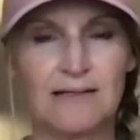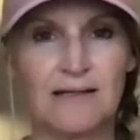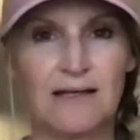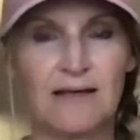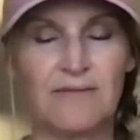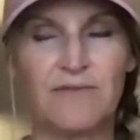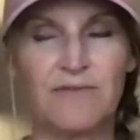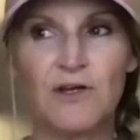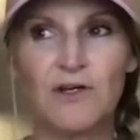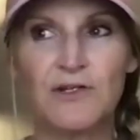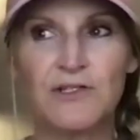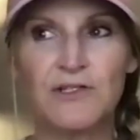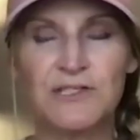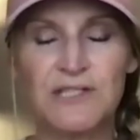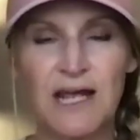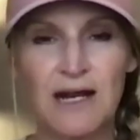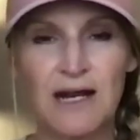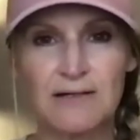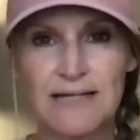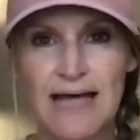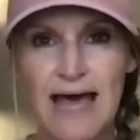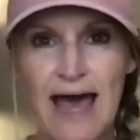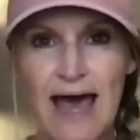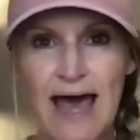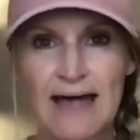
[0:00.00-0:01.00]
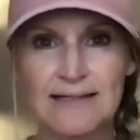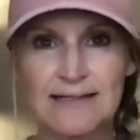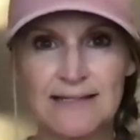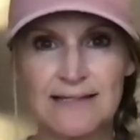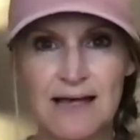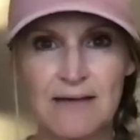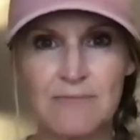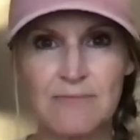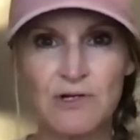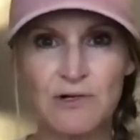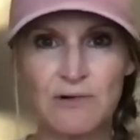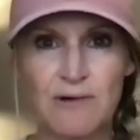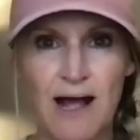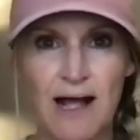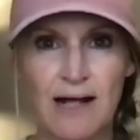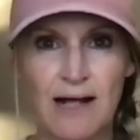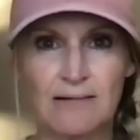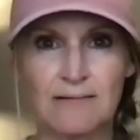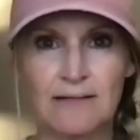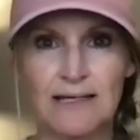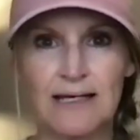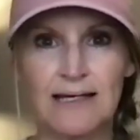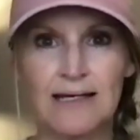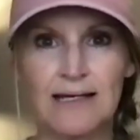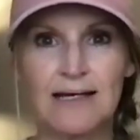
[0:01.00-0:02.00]
If you're scared to ask them
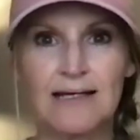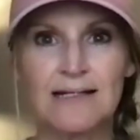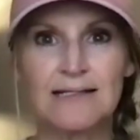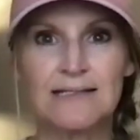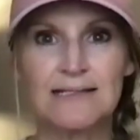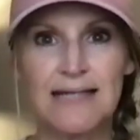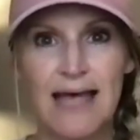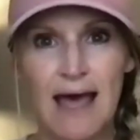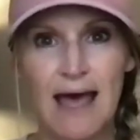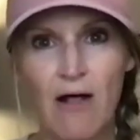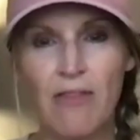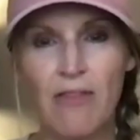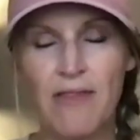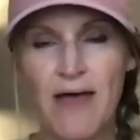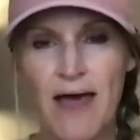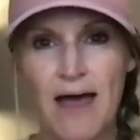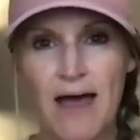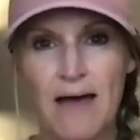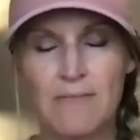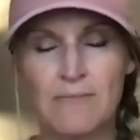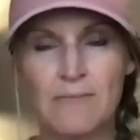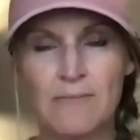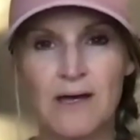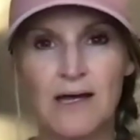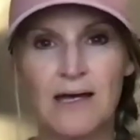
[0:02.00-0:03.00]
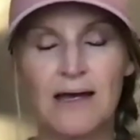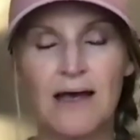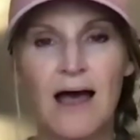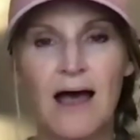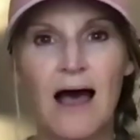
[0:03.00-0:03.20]
directly, tell them,